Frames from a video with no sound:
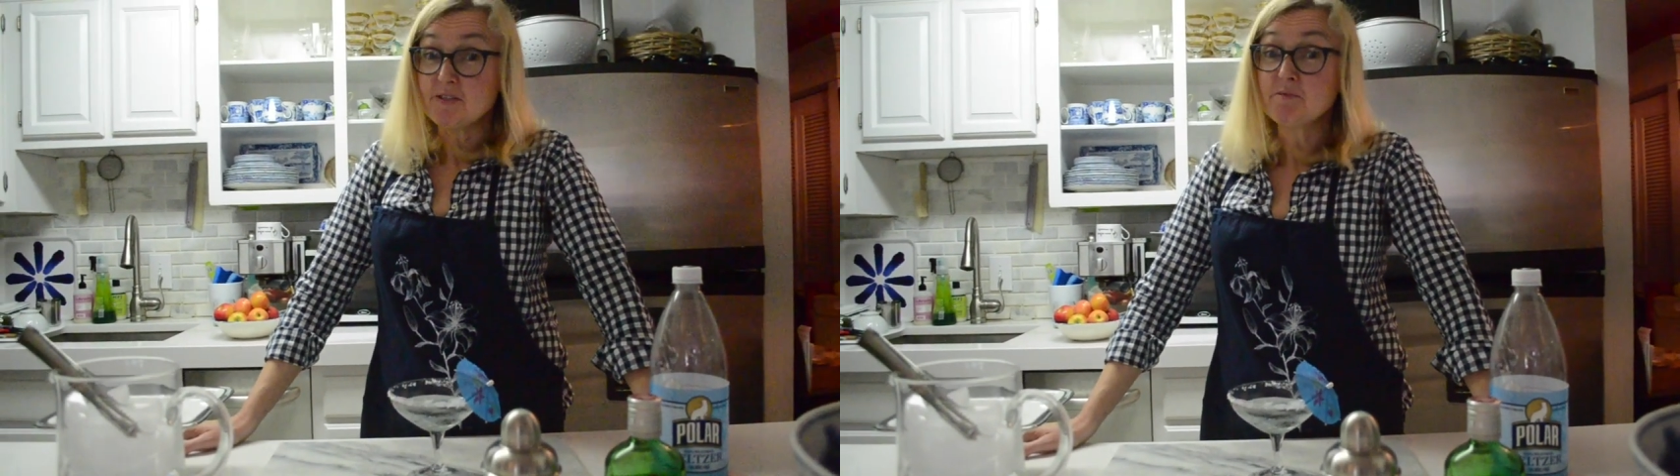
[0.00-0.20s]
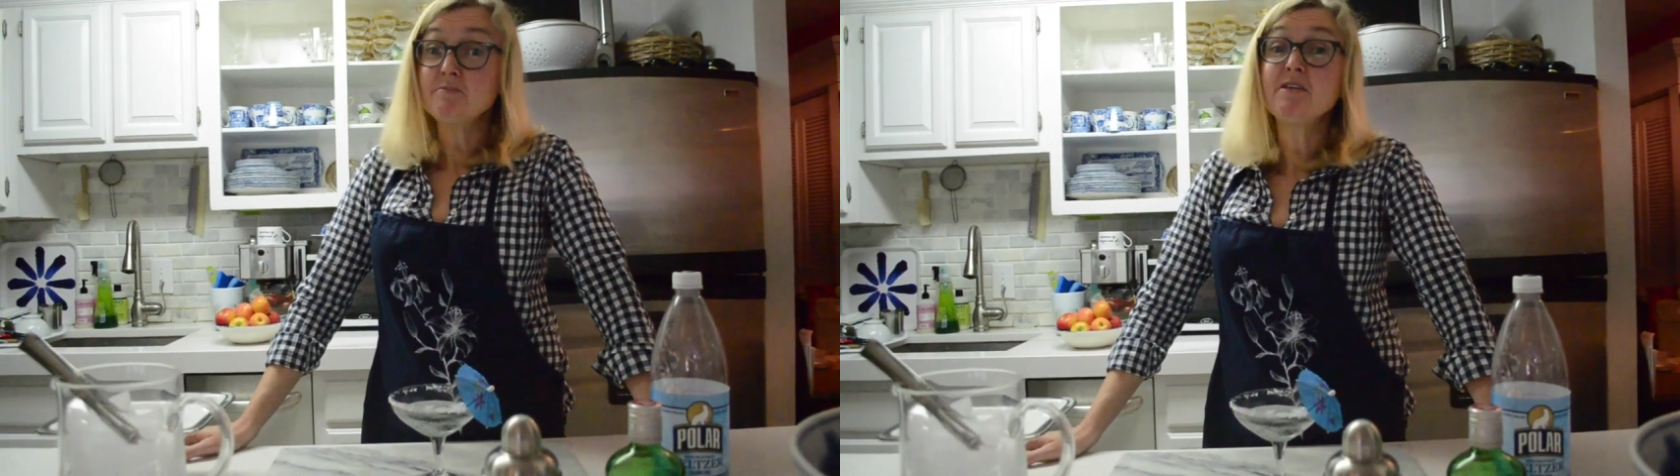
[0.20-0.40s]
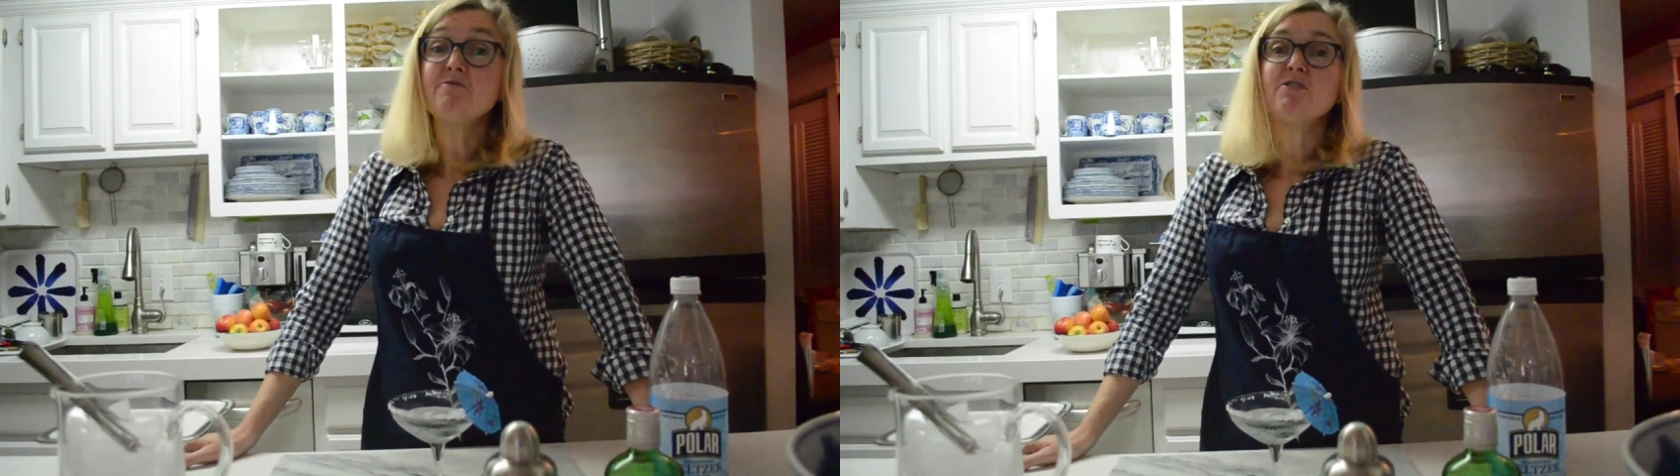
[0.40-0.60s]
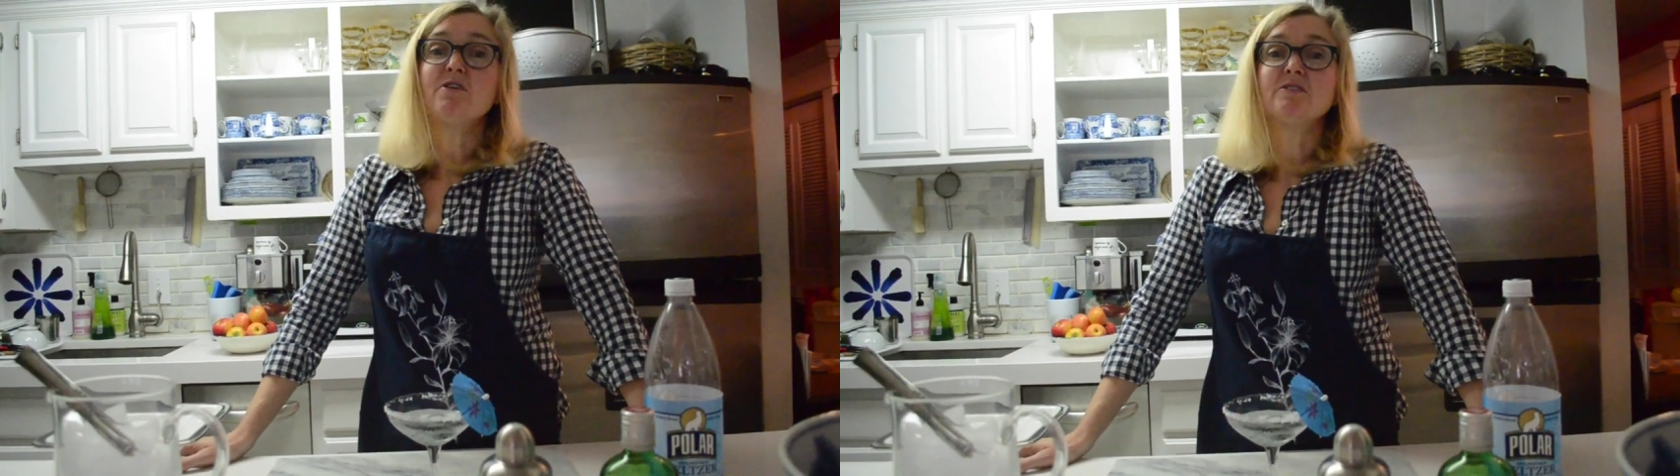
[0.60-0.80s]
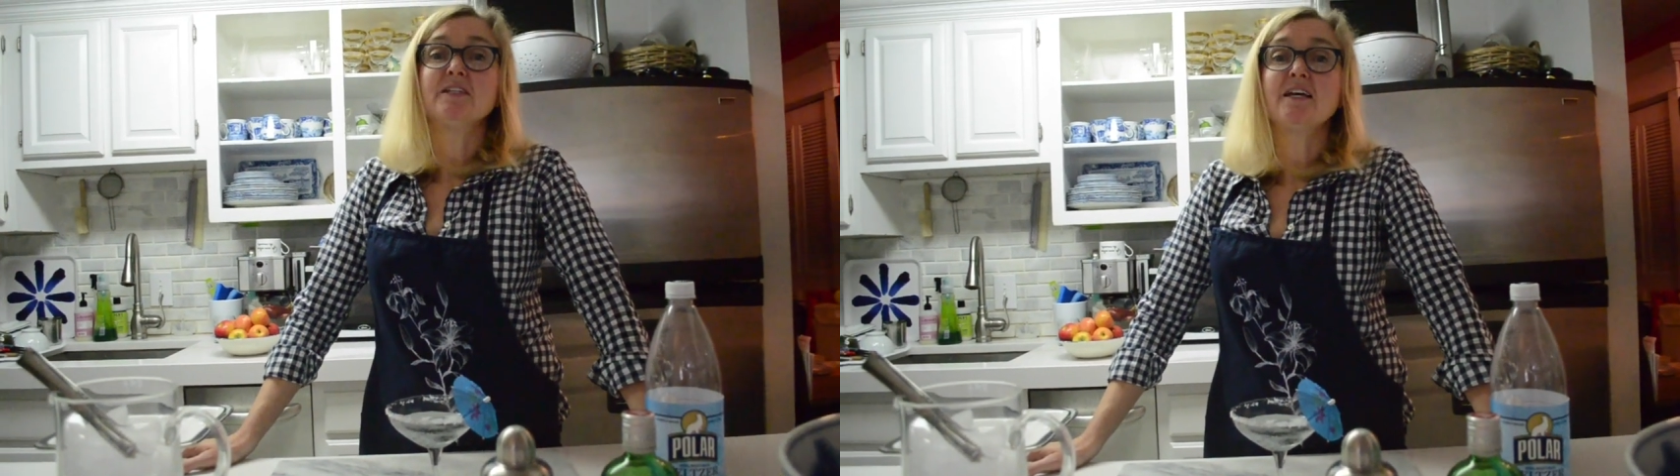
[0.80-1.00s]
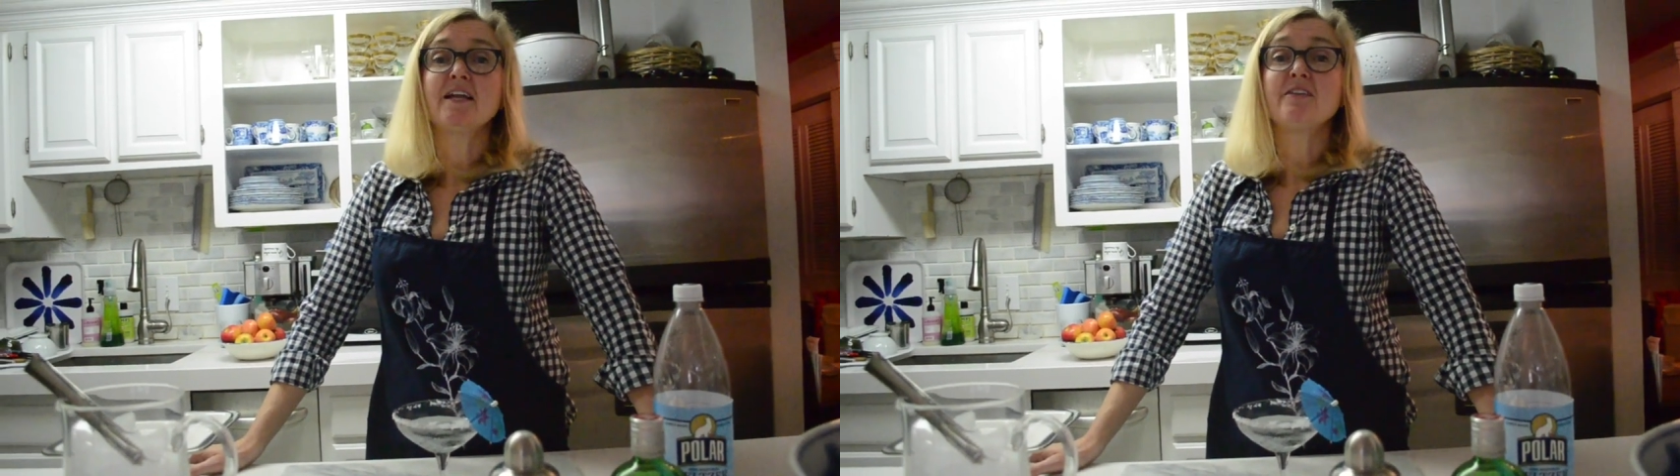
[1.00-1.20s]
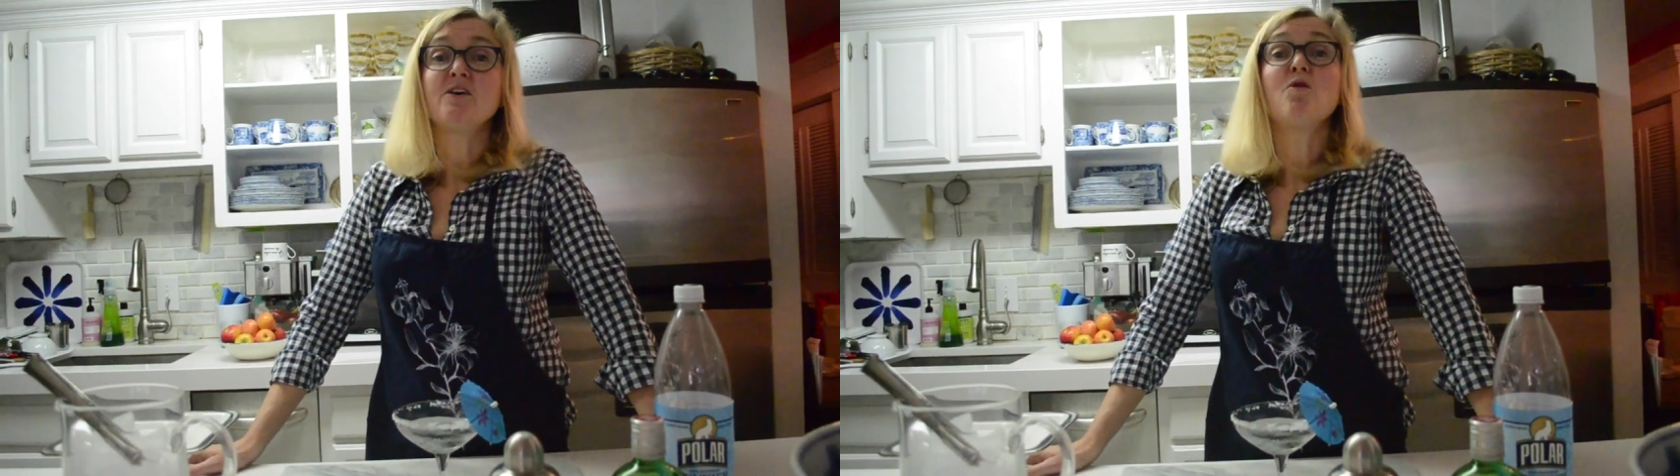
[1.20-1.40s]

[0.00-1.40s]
some difficulty getting the